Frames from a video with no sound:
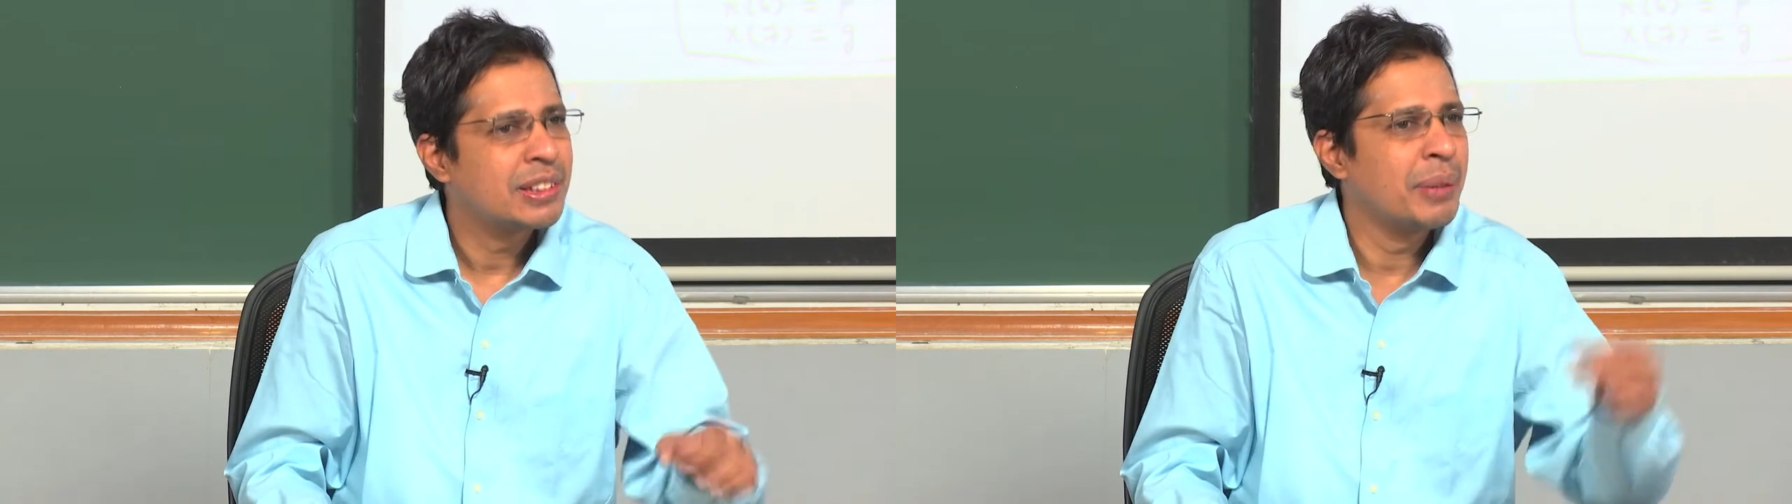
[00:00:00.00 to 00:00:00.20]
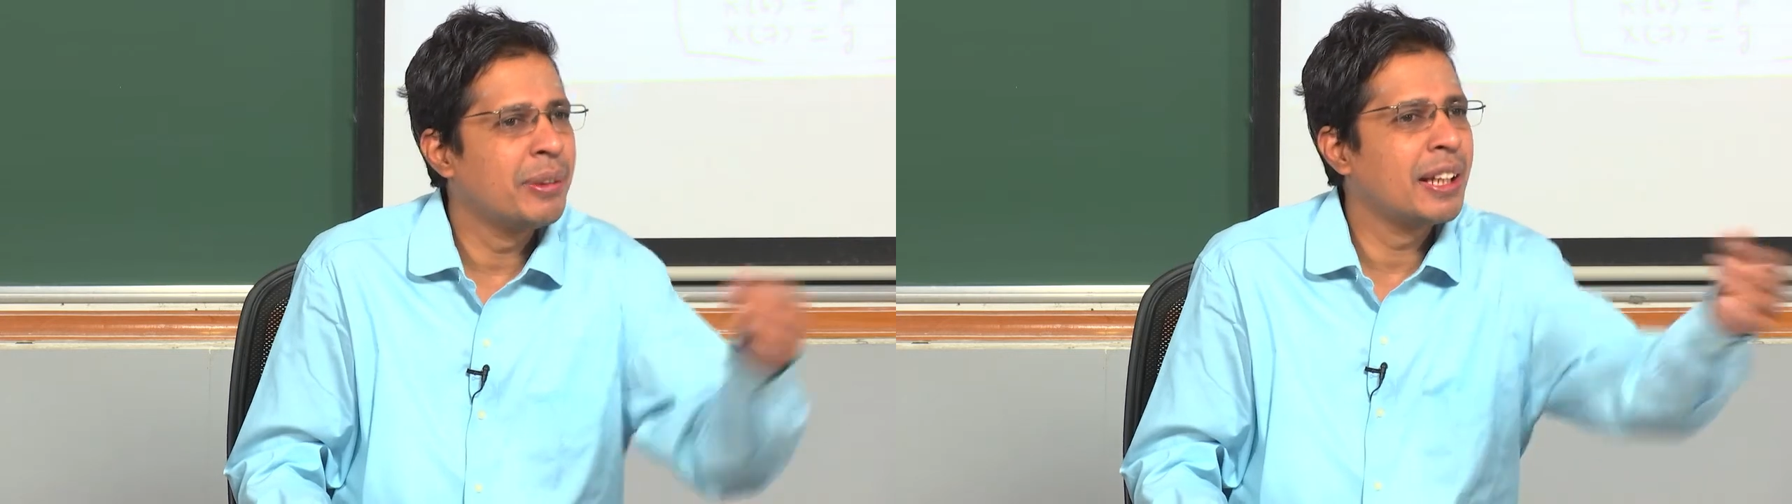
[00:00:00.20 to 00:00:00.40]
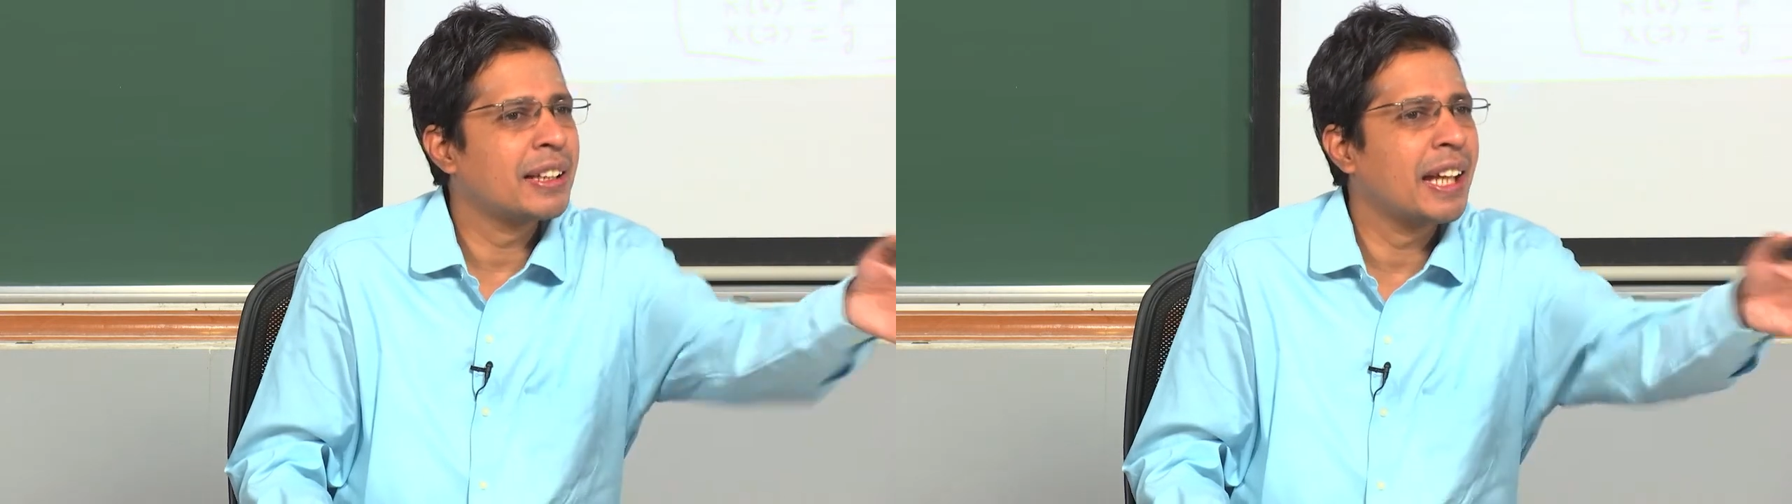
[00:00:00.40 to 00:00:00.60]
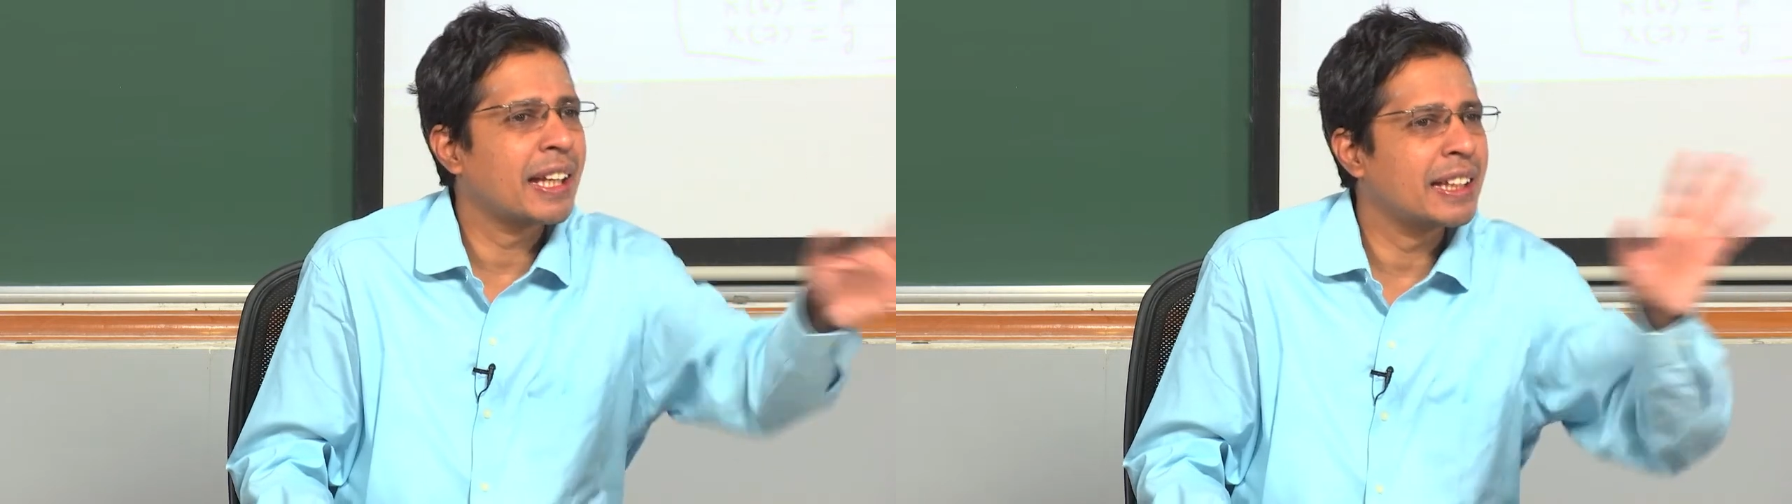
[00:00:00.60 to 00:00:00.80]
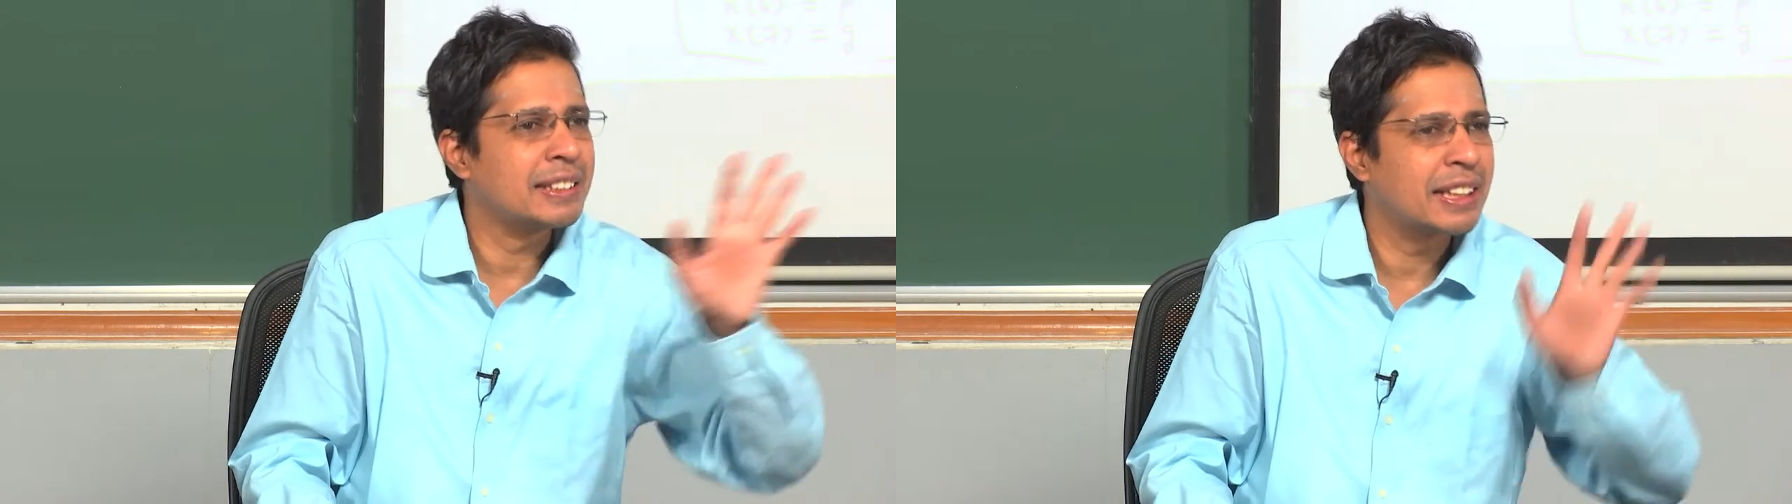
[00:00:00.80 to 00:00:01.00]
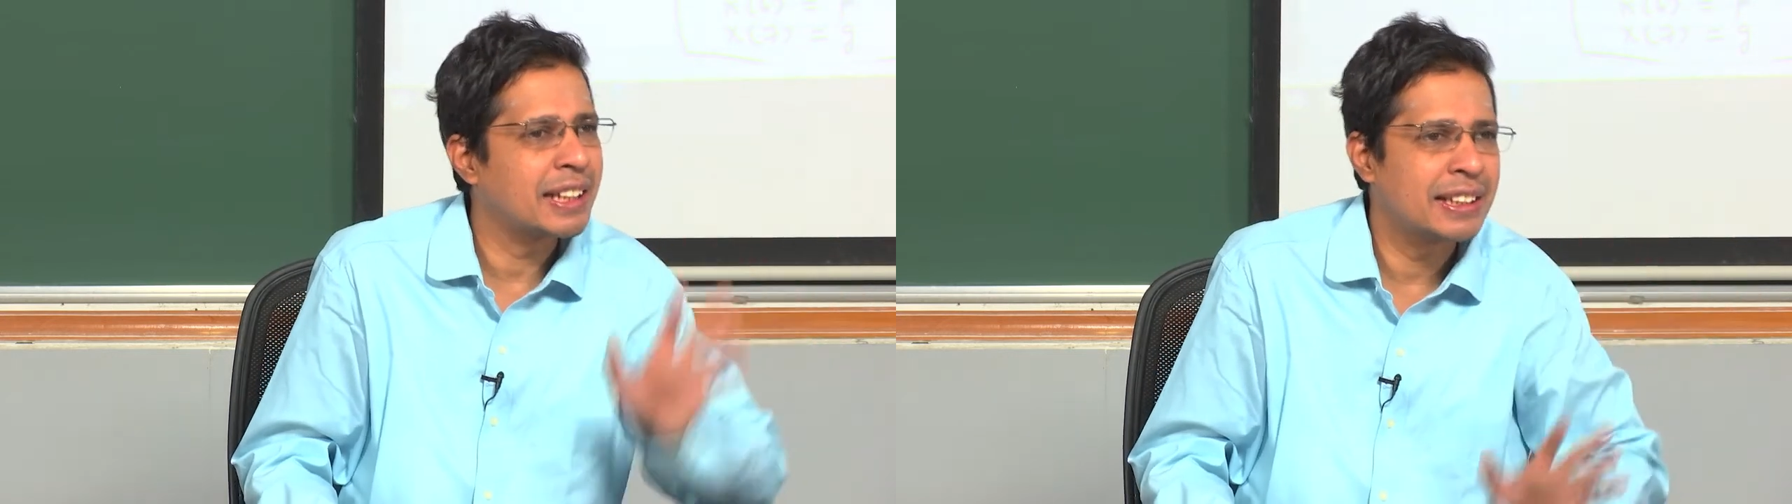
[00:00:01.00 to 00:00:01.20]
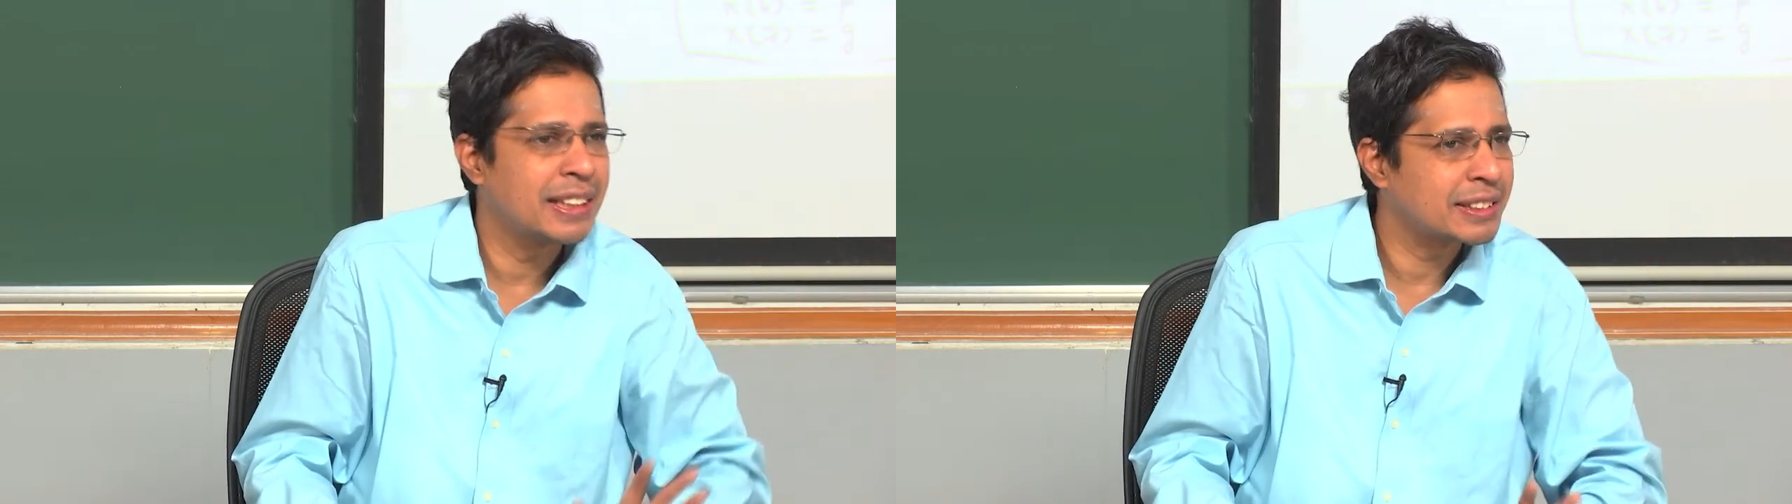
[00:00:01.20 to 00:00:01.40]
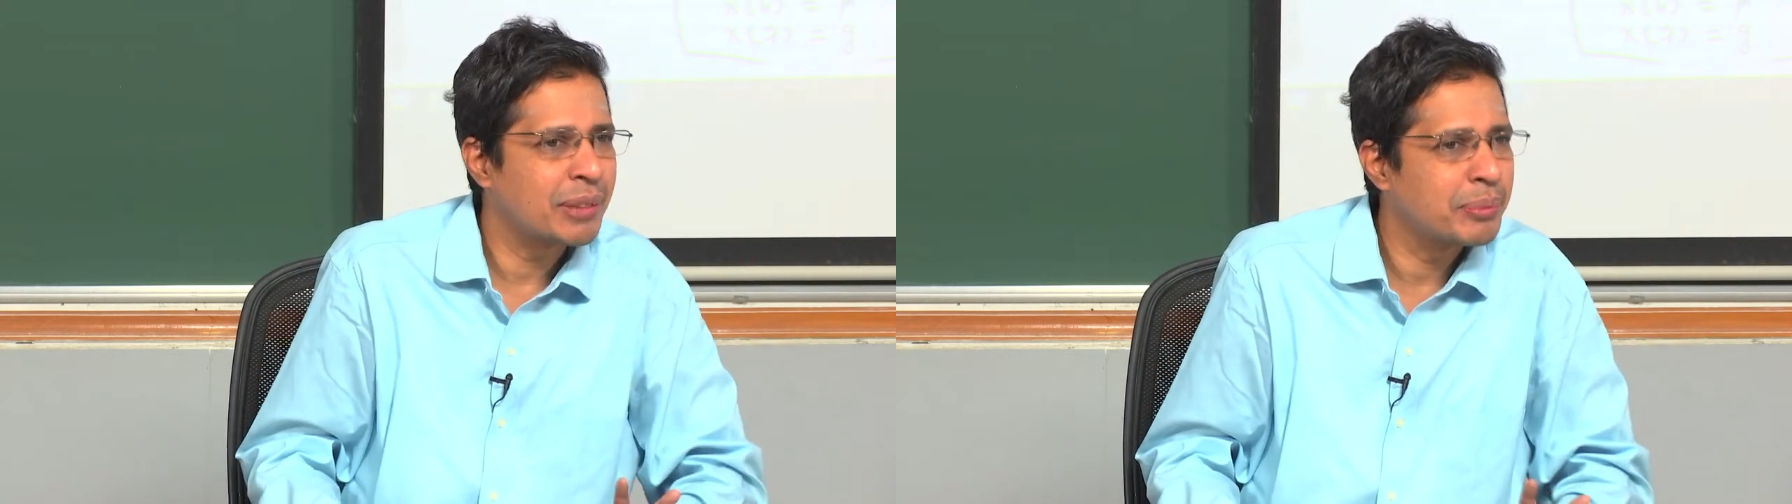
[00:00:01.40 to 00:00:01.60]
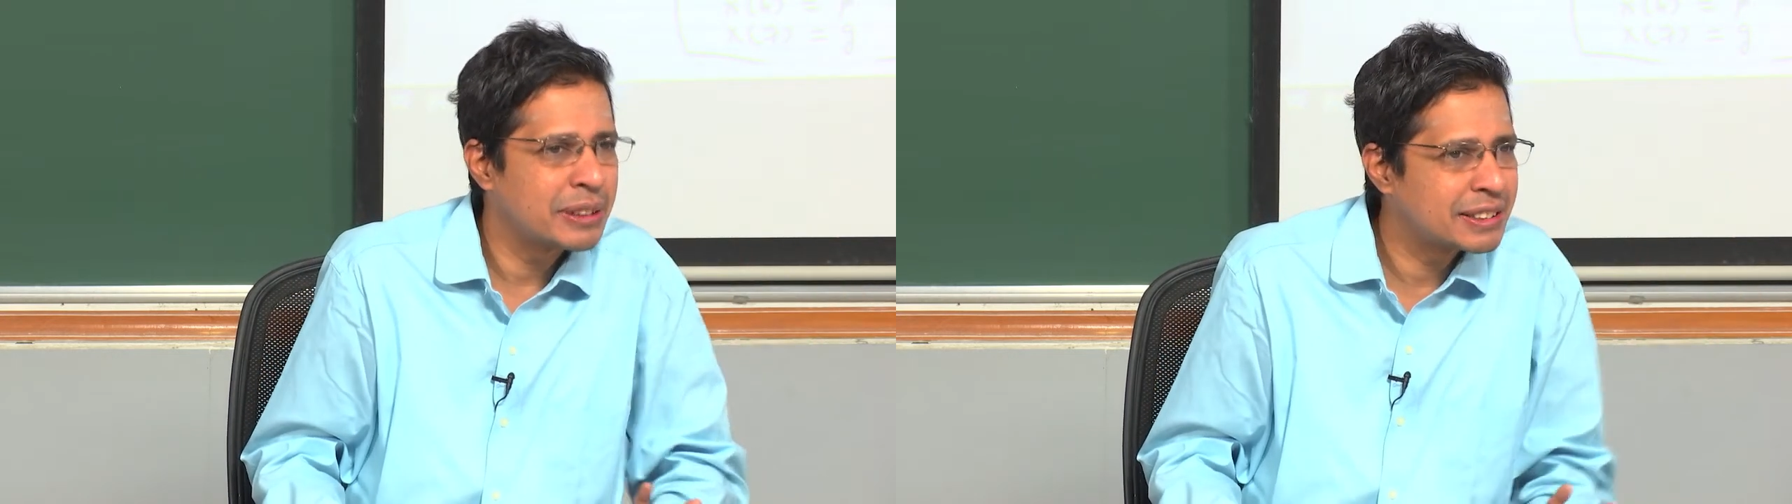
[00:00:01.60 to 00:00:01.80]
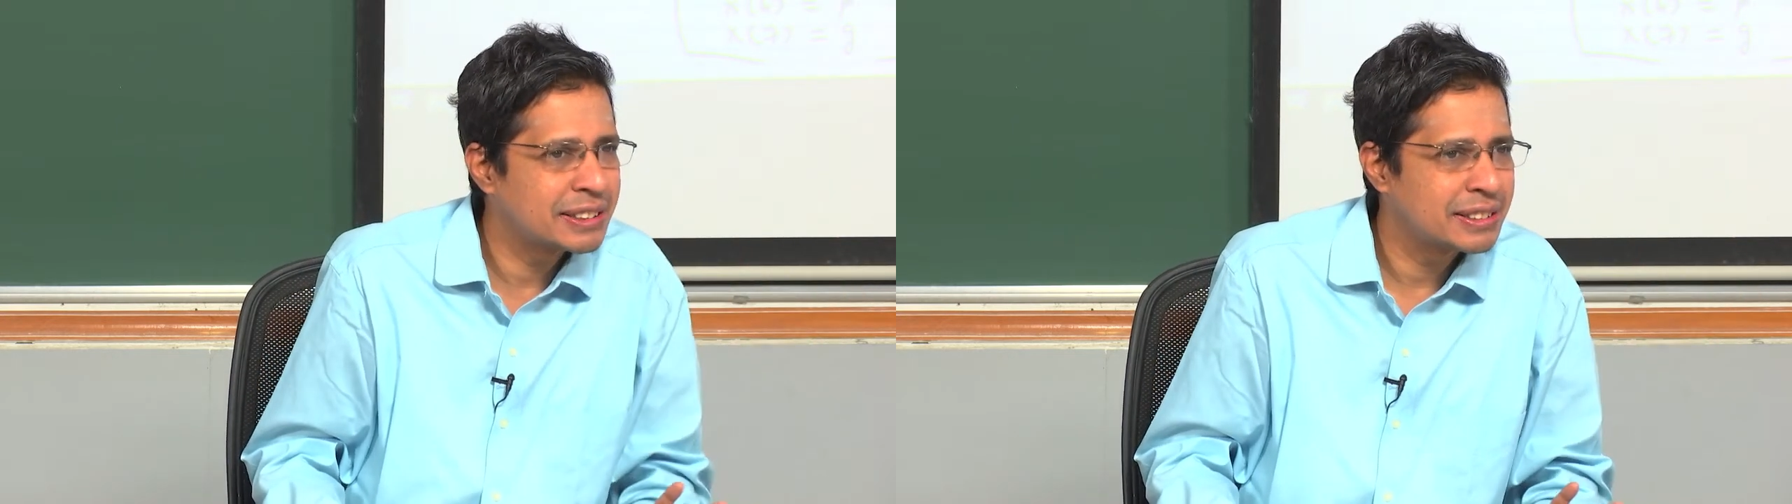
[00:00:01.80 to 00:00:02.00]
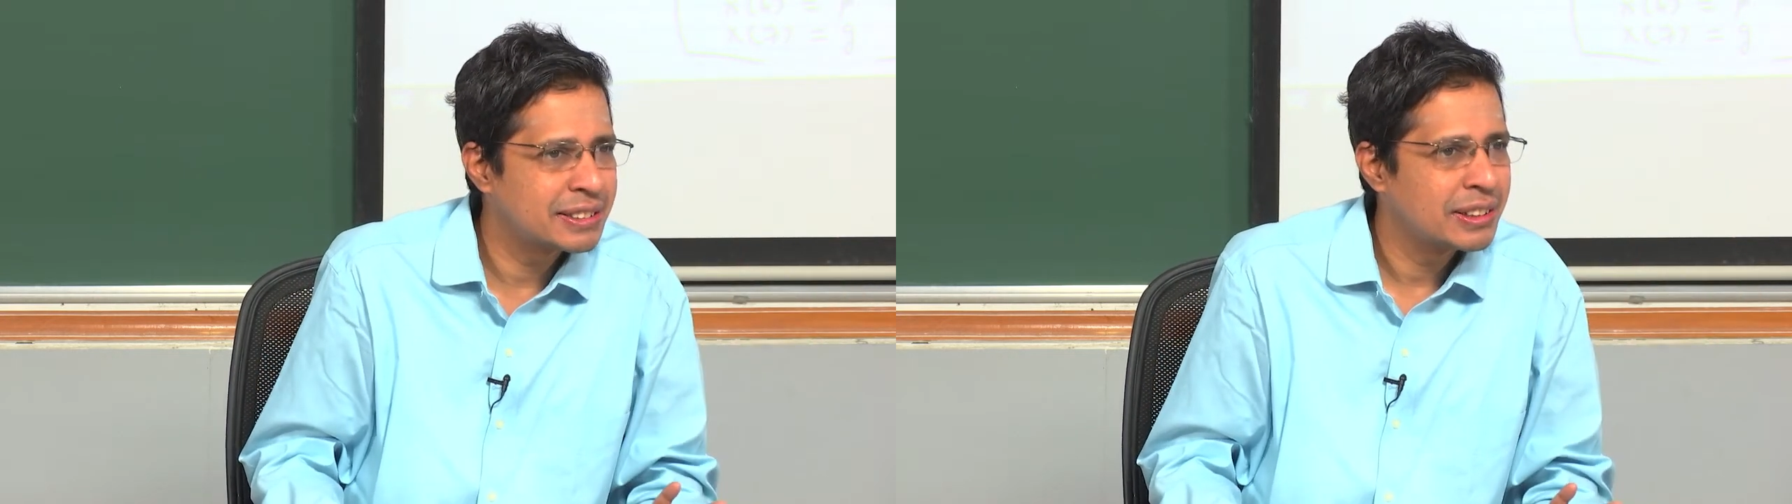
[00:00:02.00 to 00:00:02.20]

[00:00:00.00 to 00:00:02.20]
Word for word: immediately I can generate the sum bits.